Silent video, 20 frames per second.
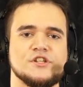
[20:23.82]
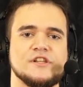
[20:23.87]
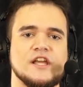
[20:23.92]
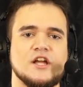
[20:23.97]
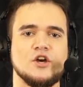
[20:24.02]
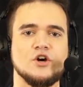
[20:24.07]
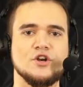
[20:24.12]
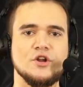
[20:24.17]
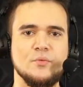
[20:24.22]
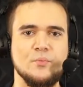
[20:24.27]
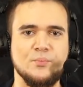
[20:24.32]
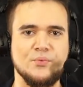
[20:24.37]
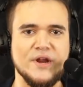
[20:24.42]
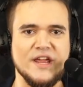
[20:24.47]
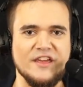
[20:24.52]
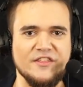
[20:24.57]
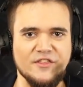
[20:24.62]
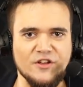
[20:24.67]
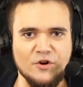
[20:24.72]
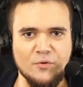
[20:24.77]
couldn't bring
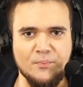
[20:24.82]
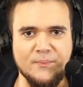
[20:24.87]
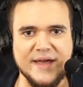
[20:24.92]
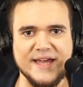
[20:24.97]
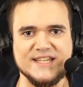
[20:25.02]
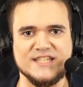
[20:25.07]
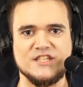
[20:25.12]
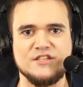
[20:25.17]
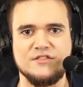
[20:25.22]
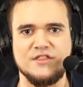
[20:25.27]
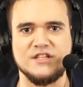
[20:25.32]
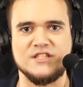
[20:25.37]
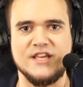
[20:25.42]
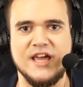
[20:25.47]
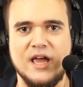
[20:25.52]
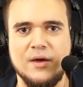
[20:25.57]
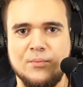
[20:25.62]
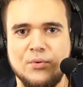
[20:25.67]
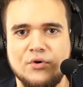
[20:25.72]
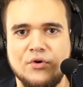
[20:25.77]
their best to the
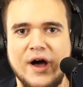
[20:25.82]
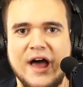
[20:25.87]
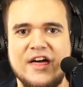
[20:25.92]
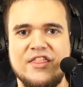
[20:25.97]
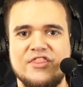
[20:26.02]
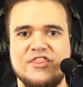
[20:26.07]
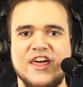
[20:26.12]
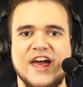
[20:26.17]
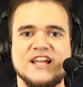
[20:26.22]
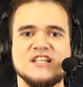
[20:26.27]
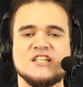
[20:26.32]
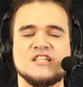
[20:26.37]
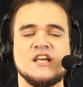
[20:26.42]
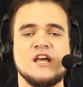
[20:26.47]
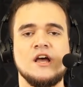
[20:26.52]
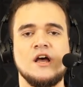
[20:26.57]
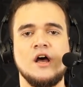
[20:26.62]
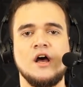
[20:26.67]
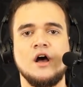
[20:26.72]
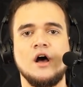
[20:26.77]
table, and that's
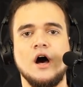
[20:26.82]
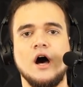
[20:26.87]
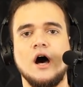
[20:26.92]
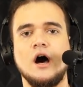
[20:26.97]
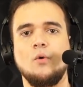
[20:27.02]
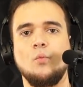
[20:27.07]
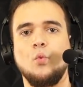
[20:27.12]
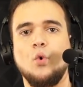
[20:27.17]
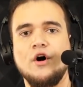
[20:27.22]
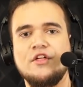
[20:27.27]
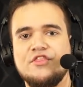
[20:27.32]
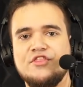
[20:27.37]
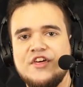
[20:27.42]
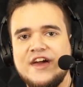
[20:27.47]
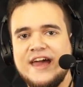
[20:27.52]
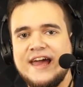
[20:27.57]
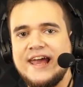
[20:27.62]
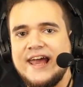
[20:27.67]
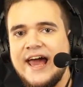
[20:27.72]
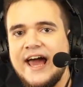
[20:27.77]
uh, what they
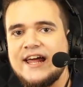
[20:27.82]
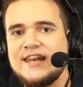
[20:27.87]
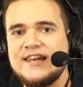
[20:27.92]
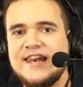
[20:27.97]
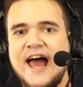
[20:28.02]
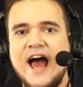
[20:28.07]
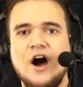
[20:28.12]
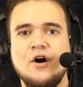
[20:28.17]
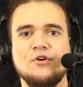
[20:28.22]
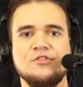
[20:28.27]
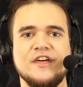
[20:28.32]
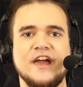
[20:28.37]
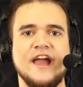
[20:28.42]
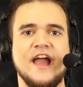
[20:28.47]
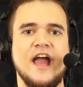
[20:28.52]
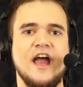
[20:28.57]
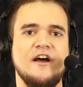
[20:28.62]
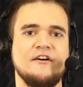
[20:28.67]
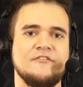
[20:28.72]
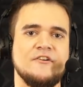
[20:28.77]
get. Now they
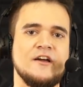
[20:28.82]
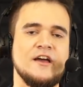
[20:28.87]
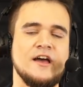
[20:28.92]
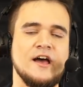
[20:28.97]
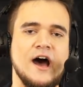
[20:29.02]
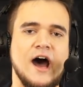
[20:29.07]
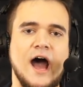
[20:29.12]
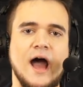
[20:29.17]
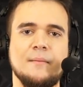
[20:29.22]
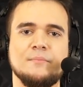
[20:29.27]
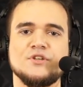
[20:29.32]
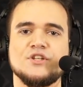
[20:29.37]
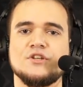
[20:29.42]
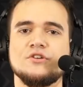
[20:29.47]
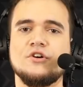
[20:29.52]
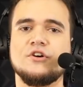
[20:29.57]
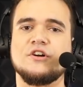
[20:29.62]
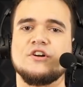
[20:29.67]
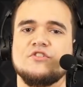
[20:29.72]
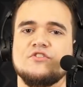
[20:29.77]
have, I'm sure,
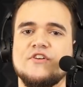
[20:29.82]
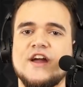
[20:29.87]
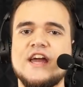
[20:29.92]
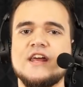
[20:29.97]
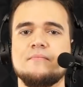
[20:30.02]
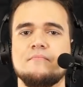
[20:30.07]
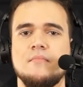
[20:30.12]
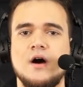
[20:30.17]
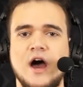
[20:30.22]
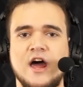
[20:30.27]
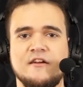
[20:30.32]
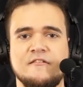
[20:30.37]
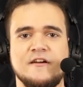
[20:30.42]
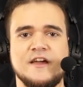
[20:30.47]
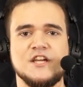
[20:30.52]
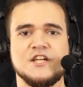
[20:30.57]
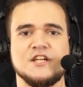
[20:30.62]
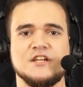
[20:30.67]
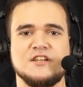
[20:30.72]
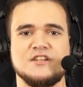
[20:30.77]
great
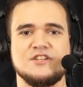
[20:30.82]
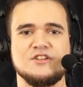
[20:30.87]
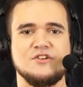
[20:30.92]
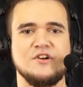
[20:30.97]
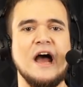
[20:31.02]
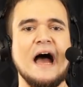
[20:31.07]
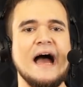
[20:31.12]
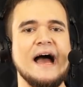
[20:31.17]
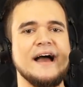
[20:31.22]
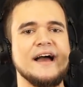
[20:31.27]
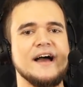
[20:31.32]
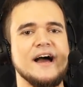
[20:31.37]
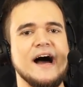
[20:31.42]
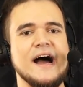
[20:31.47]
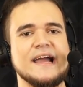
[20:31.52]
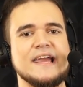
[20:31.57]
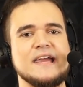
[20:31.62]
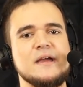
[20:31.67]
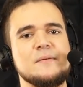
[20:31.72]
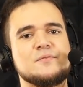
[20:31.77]
motivation to uh,
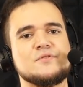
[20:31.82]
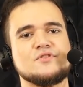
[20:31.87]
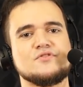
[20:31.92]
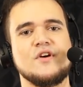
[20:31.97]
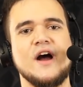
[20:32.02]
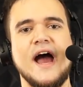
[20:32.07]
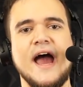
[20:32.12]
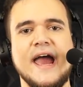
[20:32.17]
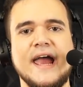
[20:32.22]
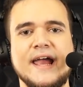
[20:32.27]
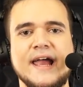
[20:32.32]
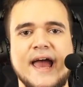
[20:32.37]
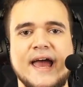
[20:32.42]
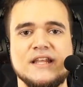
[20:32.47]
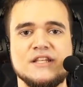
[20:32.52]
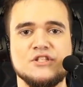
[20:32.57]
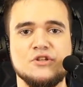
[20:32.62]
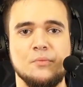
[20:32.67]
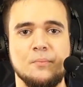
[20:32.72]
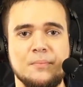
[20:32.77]
keep trying and
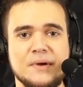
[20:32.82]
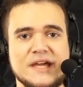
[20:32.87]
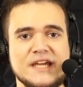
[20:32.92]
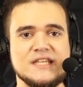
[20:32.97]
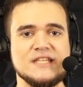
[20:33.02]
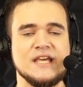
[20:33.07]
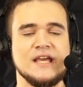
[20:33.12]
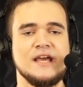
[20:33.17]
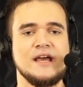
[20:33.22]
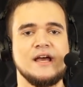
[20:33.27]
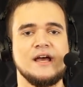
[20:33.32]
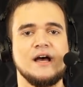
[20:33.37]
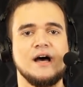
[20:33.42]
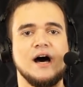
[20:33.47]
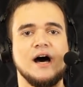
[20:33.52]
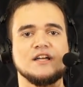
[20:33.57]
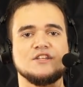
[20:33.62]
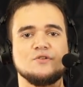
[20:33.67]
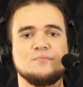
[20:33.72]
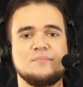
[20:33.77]
to beat uh,
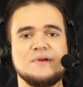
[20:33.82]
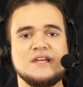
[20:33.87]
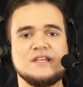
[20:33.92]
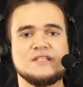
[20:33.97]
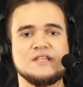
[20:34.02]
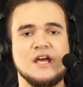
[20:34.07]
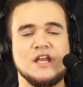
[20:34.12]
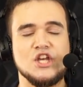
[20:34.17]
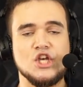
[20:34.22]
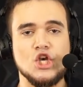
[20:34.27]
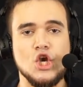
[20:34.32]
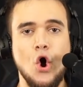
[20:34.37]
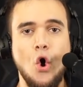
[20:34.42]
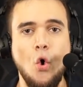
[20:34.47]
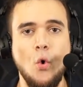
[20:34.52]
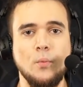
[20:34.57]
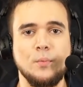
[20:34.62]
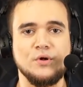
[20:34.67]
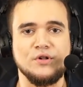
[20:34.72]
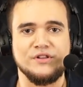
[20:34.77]
to beat
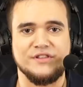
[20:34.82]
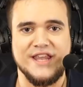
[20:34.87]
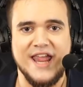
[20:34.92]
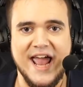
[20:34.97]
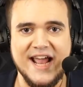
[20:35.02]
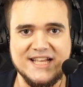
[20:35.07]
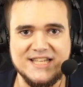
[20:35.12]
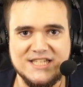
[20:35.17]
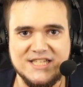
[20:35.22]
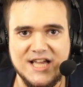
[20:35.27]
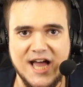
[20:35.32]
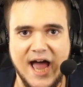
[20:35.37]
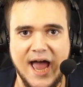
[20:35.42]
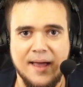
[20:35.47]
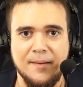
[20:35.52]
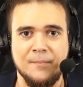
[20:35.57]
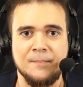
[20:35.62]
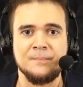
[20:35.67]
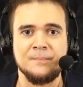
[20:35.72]
Noble next time.